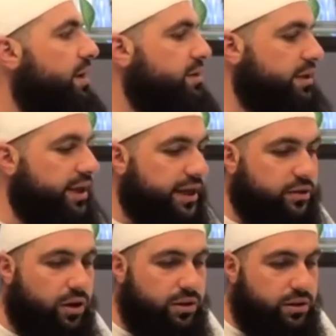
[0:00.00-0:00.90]
So he had
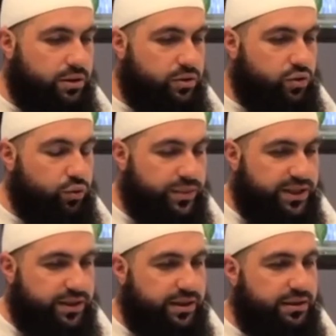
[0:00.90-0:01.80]
got to
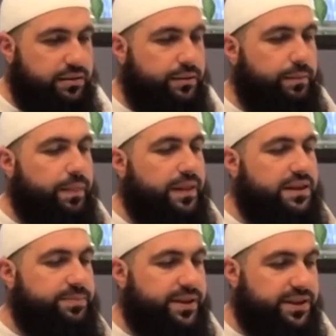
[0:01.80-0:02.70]
Medina,
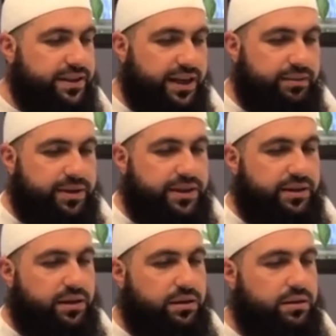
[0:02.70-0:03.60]
spent the day in
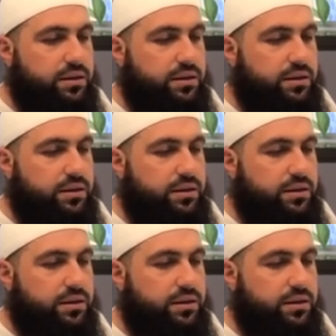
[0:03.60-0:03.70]
Medina,